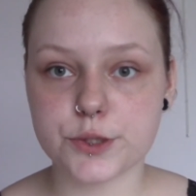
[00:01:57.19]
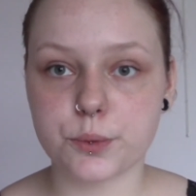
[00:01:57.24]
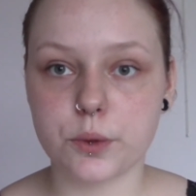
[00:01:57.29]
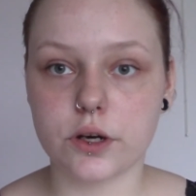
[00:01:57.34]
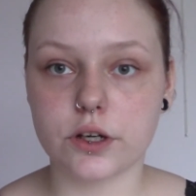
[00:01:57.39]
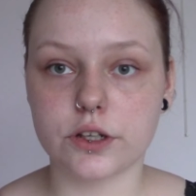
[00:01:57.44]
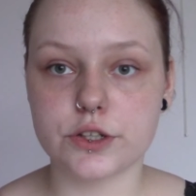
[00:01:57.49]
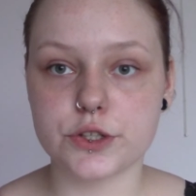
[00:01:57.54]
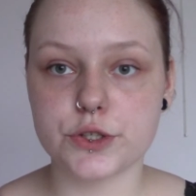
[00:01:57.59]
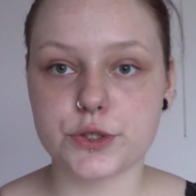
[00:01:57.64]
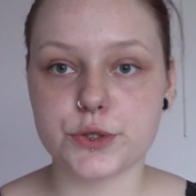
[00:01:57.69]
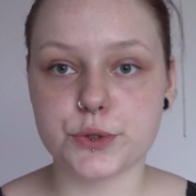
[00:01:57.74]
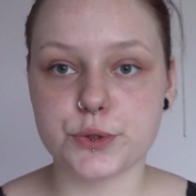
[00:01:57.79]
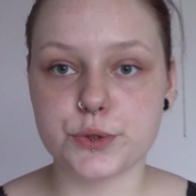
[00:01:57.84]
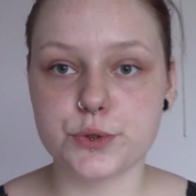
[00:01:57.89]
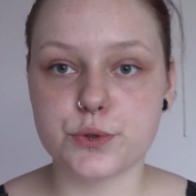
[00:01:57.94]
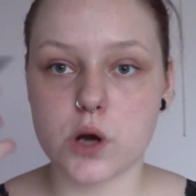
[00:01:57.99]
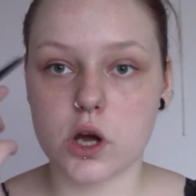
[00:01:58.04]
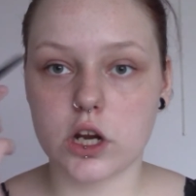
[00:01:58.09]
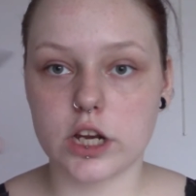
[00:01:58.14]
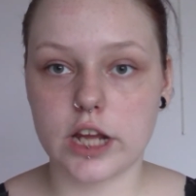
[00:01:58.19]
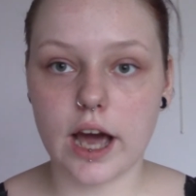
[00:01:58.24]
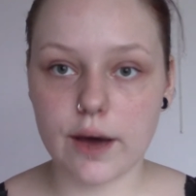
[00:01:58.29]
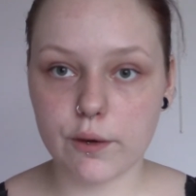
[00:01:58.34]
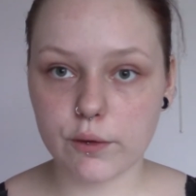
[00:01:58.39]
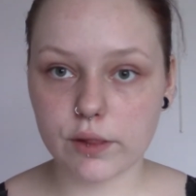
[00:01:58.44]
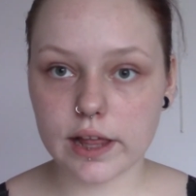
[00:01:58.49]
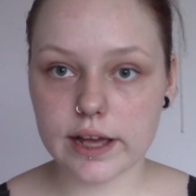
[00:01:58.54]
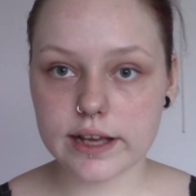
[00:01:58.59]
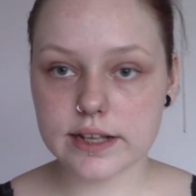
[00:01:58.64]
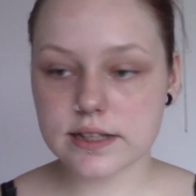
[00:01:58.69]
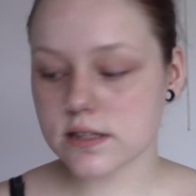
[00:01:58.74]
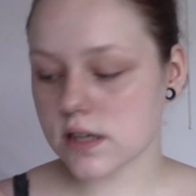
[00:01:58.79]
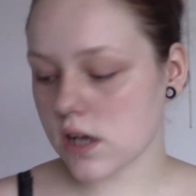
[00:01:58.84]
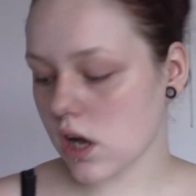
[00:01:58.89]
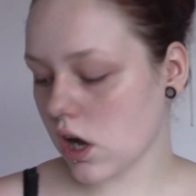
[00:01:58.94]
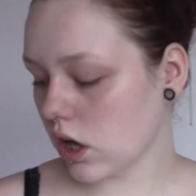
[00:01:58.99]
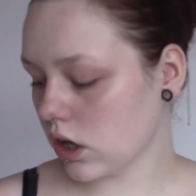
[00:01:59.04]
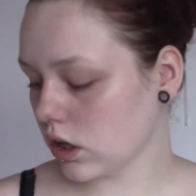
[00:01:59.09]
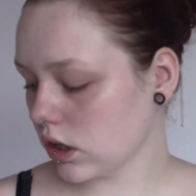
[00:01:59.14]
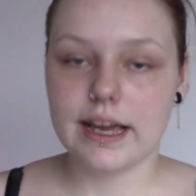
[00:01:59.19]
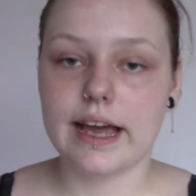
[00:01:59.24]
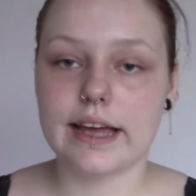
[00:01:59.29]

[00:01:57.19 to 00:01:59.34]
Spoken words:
one to draw the outlines on,